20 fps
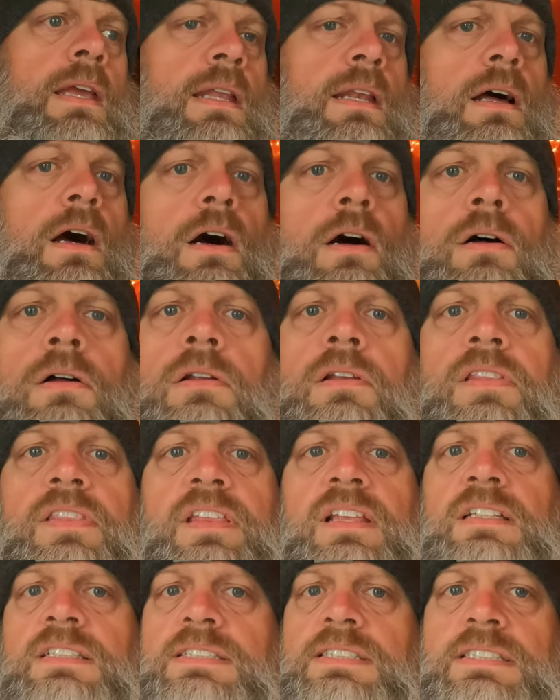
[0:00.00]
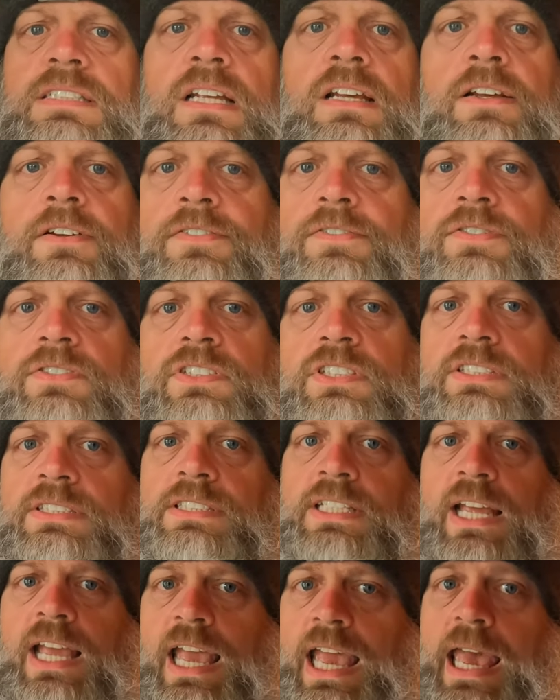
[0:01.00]
And all this stuff
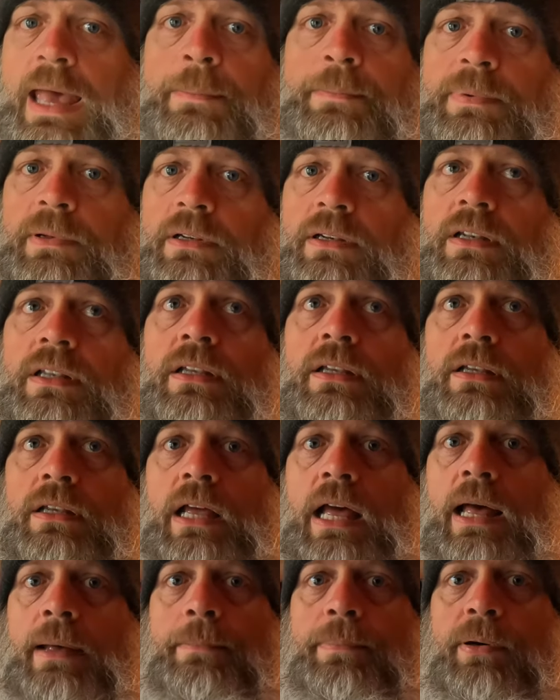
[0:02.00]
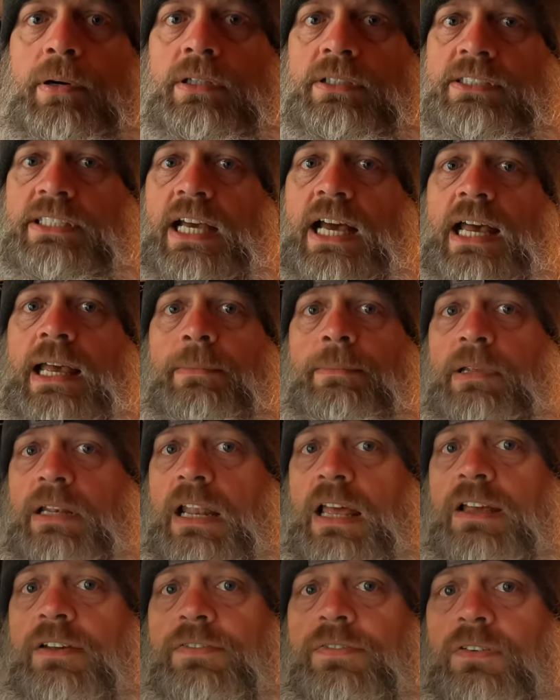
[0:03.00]
just happened. I put time
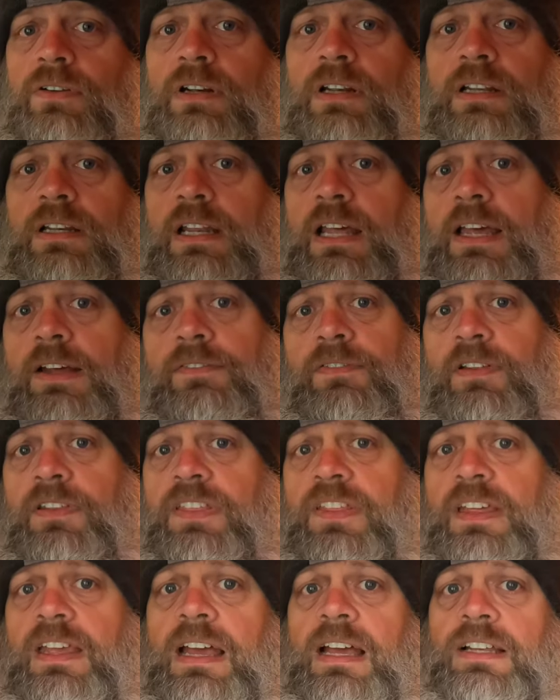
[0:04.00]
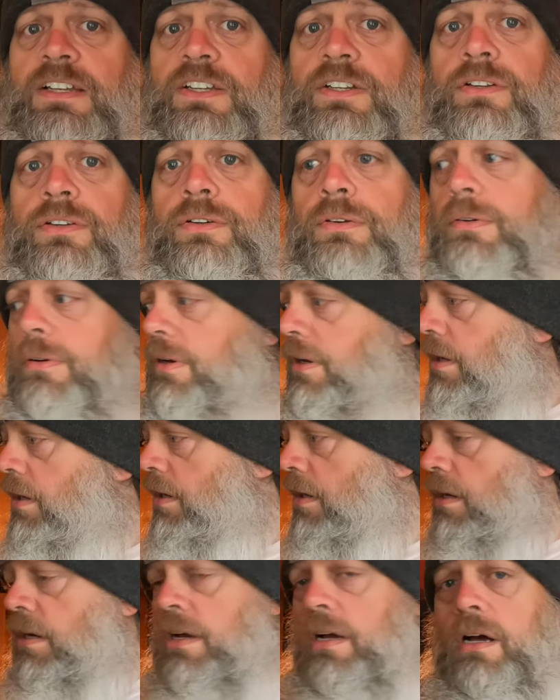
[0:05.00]
and effort into everything I do.
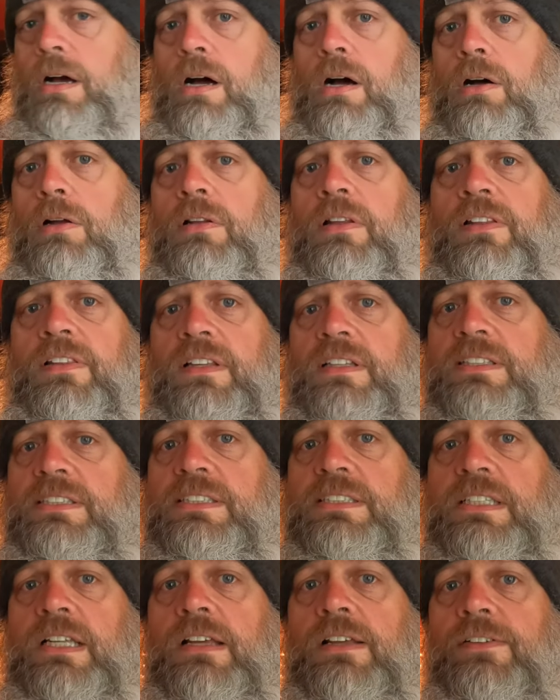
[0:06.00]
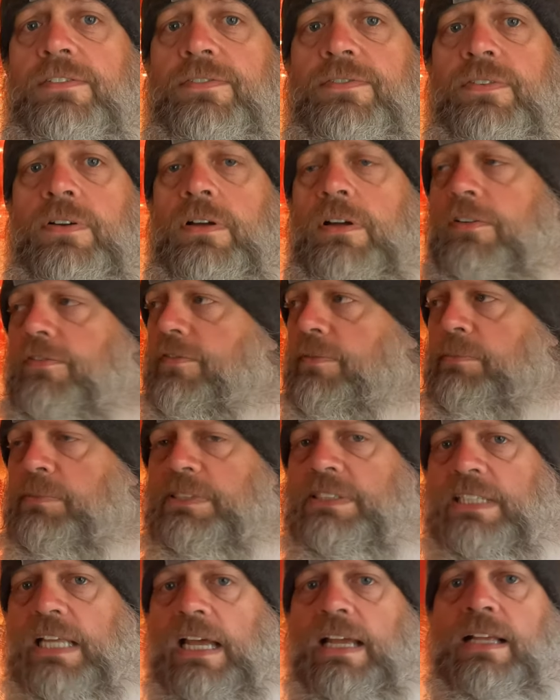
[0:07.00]
All of this stuff, from
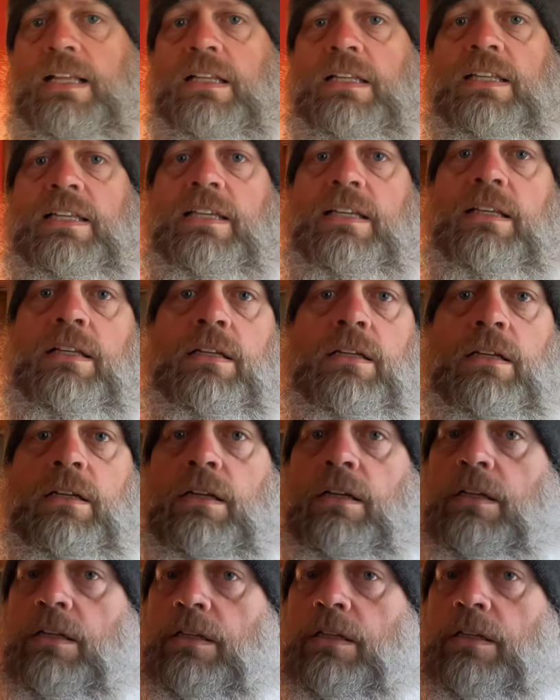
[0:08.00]
cycling